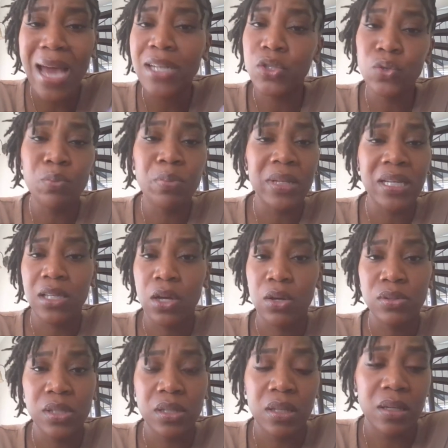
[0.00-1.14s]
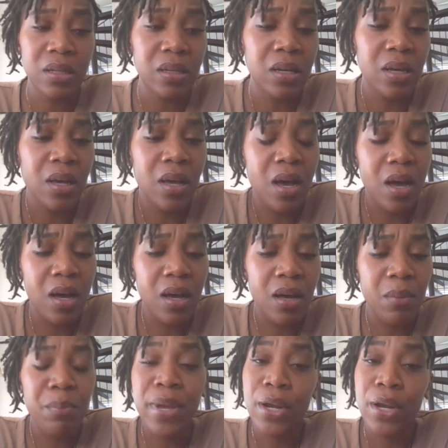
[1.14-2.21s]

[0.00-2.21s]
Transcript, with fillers: I do plan to go to the um,